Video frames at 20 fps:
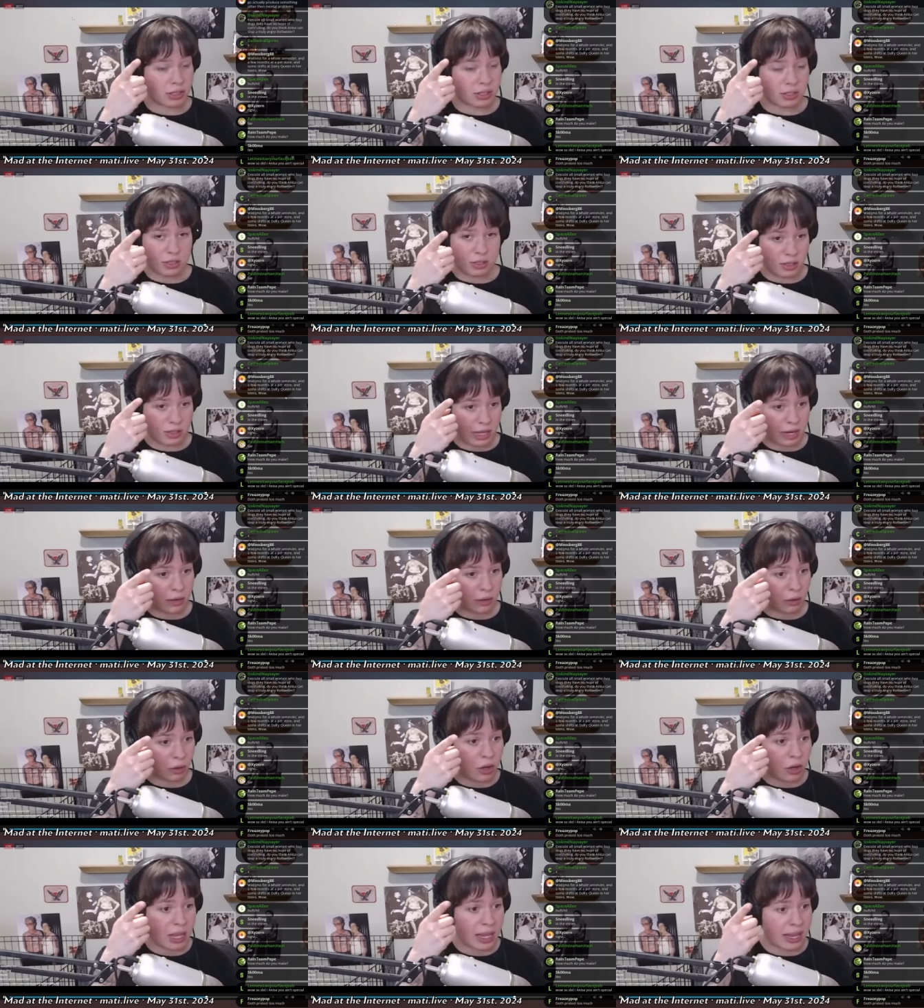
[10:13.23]
That are
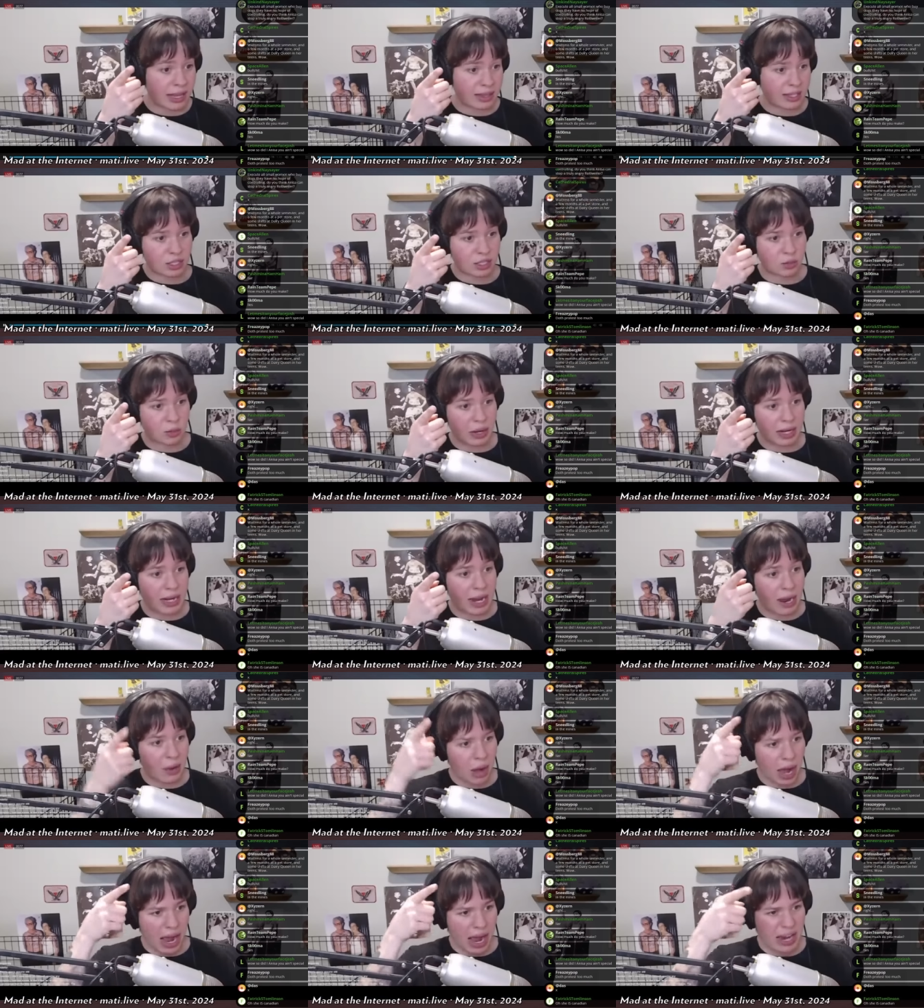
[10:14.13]
looking at this right
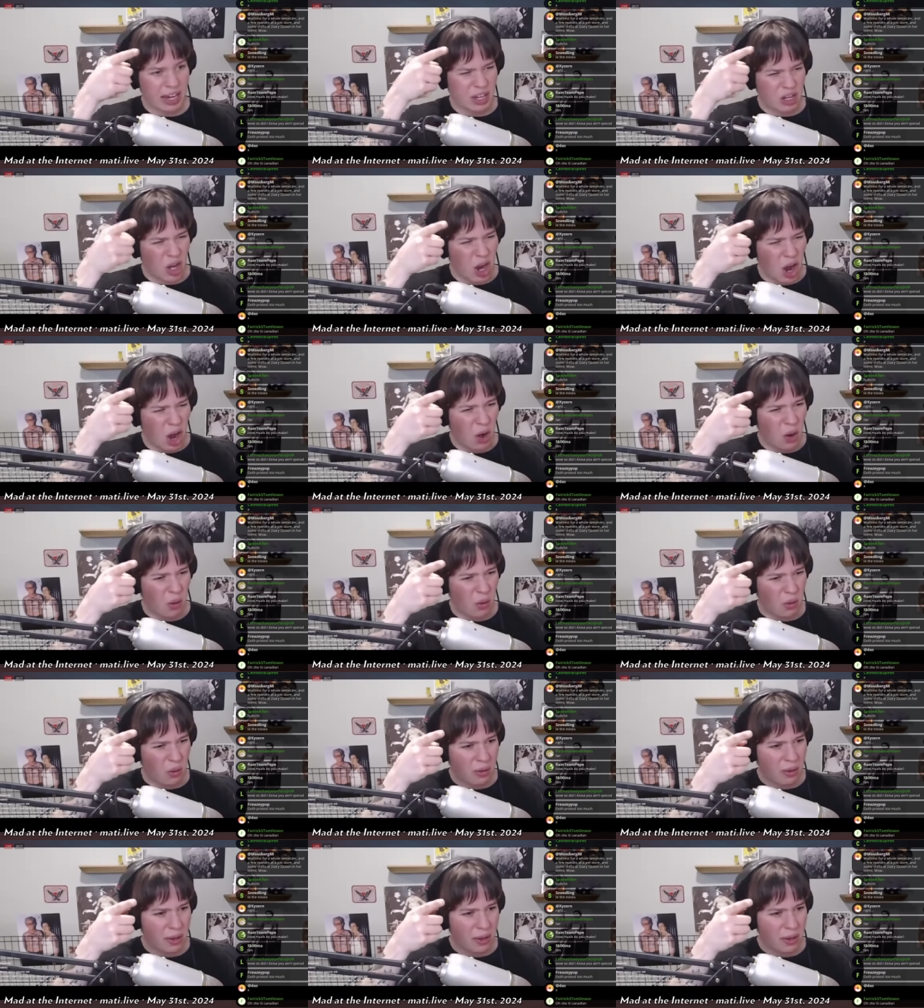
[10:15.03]
now, I know.